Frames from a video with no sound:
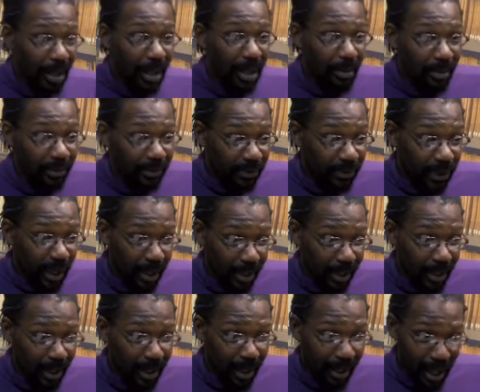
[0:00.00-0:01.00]
am afraid
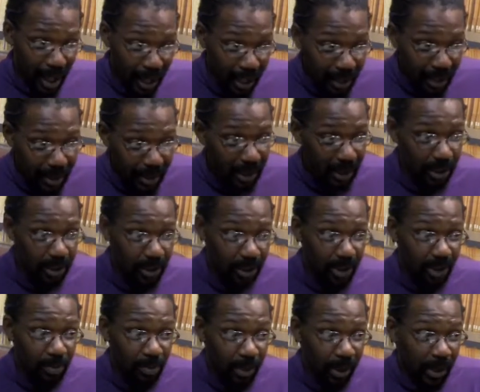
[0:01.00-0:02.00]
that I can't continue to
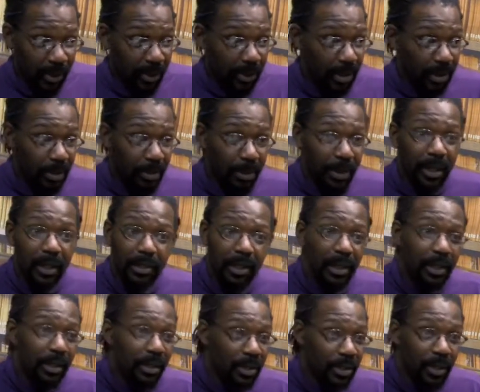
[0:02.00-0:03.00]
speak with you because I
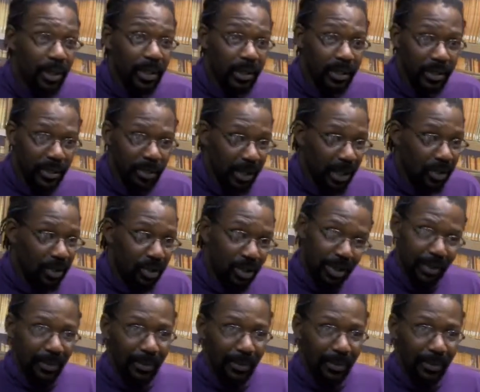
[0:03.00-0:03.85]
enjoy it so much.